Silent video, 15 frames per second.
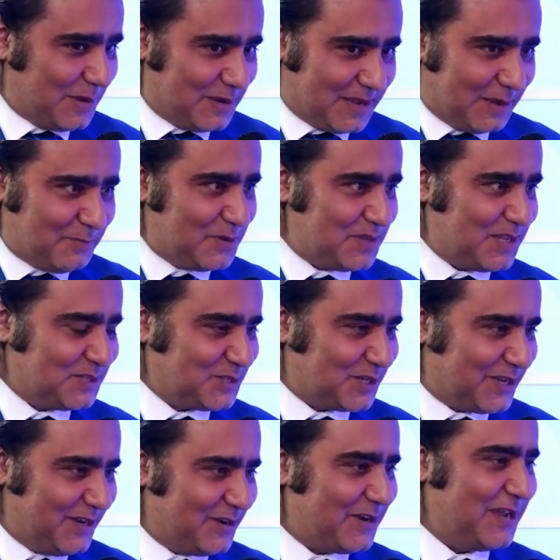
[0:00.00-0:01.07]
yaar yahan pe itna acha
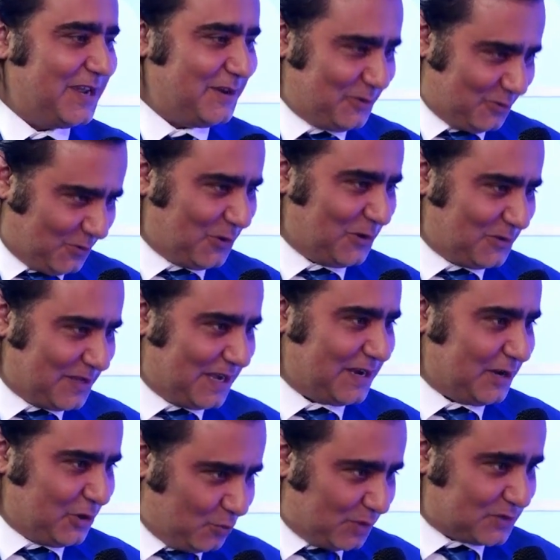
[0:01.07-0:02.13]
khel raha hai, and you know, all of
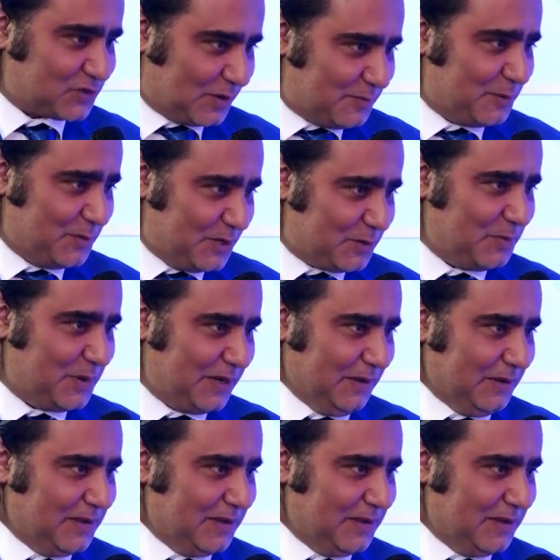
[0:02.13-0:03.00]
that, and you must come and meet me.